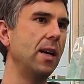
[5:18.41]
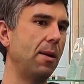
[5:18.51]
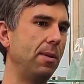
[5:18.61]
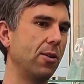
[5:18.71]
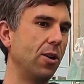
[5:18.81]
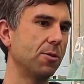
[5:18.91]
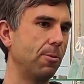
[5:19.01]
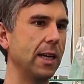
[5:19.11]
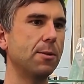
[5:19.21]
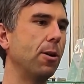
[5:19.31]
And because
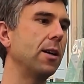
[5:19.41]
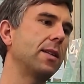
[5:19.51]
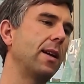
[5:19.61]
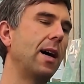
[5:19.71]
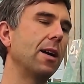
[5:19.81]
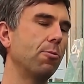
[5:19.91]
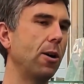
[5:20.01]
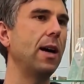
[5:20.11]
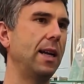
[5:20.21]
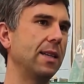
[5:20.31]
we're experts in
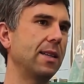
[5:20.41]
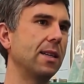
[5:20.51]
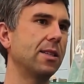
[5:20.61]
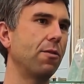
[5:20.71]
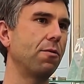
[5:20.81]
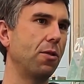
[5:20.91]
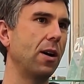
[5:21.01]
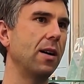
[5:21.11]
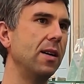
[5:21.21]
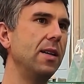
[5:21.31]
hardware and
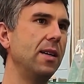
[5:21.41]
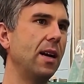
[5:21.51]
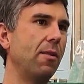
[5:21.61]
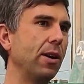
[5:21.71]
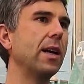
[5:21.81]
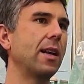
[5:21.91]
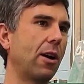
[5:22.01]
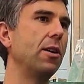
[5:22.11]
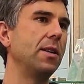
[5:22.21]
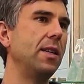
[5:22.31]
software, we can
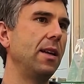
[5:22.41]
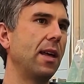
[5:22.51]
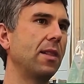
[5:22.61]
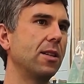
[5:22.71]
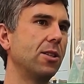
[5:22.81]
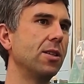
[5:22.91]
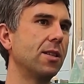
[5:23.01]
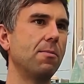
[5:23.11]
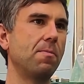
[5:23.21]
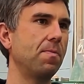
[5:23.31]
guarantee that the
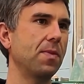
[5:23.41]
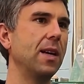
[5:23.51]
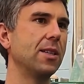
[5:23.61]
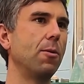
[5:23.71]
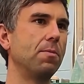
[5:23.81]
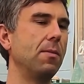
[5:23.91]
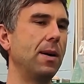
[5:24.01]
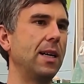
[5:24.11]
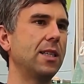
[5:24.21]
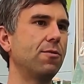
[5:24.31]
system is
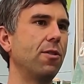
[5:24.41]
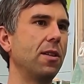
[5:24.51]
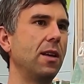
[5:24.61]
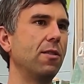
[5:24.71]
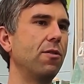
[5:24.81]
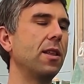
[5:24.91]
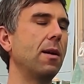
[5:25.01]
optimized for the